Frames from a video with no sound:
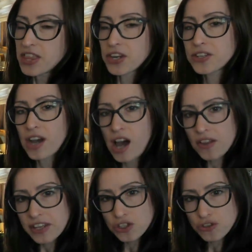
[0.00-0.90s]
They are
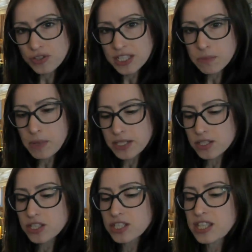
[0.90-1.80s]
called extrinsic
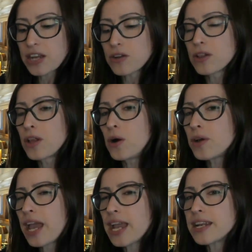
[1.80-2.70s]
muscles because they are
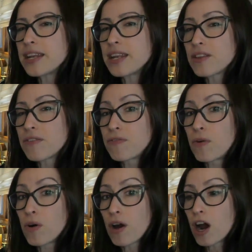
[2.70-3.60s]
located in the
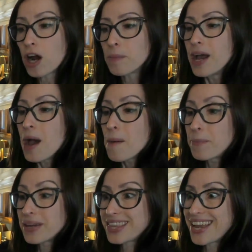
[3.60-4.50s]
forearm,
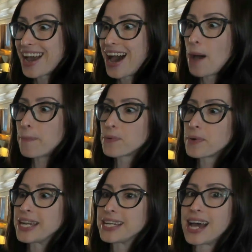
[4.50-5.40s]
but they
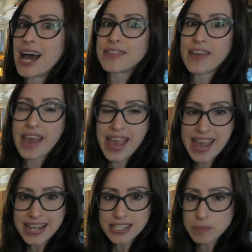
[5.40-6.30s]
operate on the
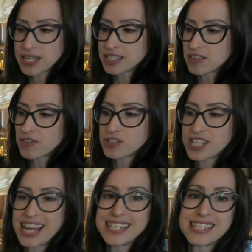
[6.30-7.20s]
hand because of their
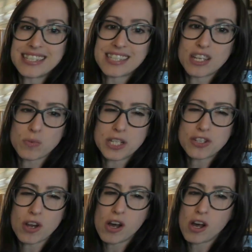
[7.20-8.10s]
tendons that reach
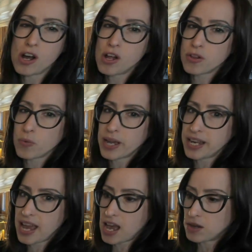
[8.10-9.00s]
all the way
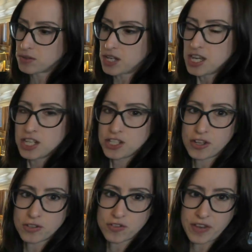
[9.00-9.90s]
down to
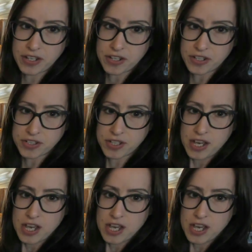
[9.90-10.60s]
those fingers.